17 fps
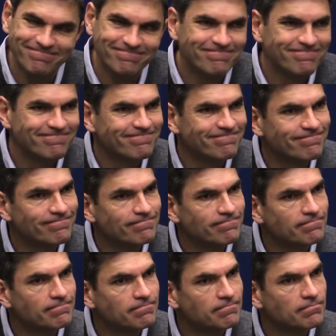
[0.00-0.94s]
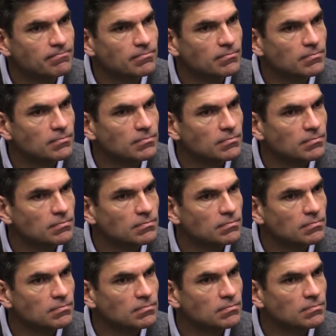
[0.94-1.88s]

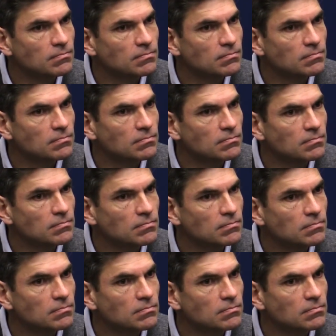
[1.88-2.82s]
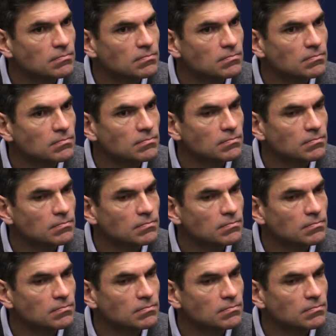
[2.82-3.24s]
[no speech]